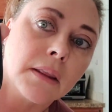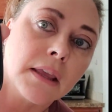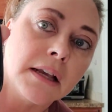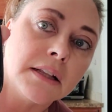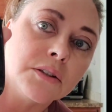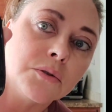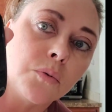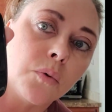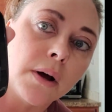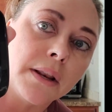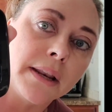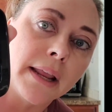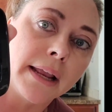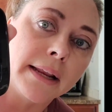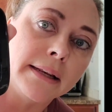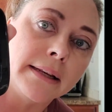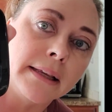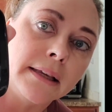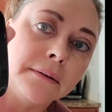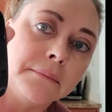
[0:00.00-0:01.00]
it's
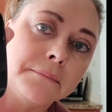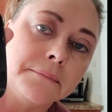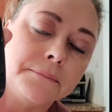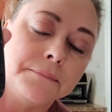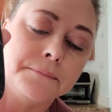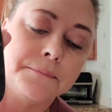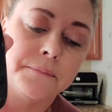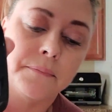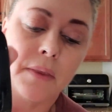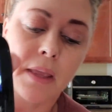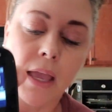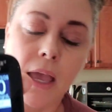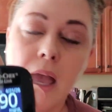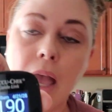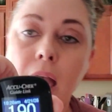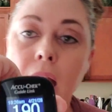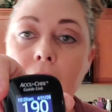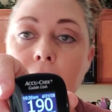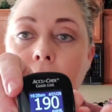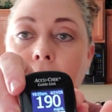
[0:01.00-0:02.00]
190.
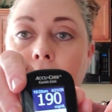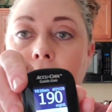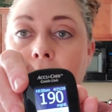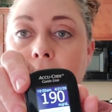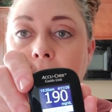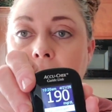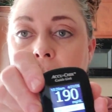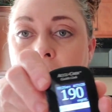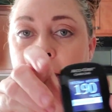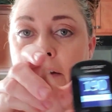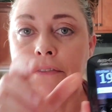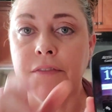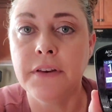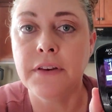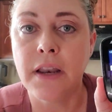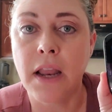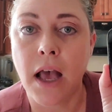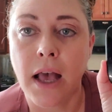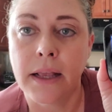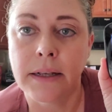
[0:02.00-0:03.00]
I have
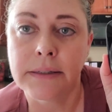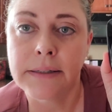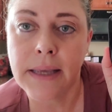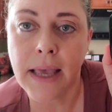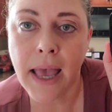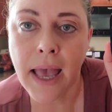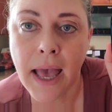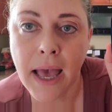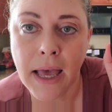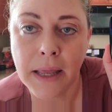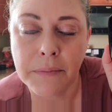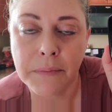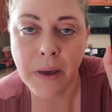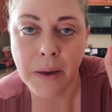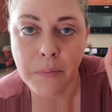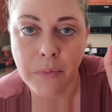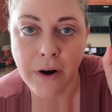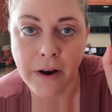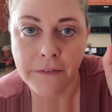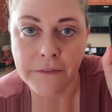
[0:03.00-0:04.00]
not had
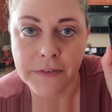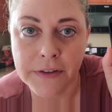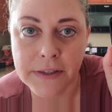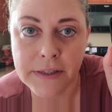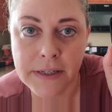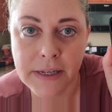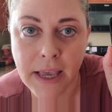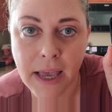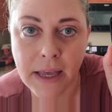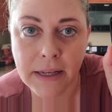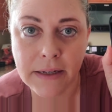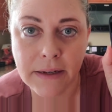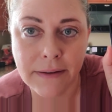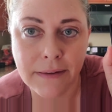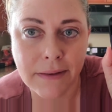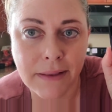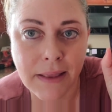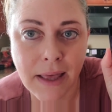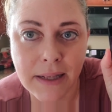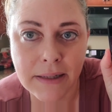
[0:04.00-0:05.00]
my breakfast yet.
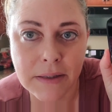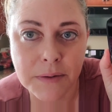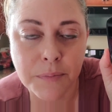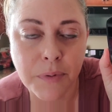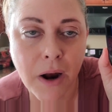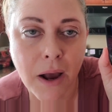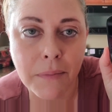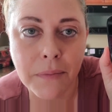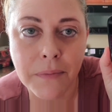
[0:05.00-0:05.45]
That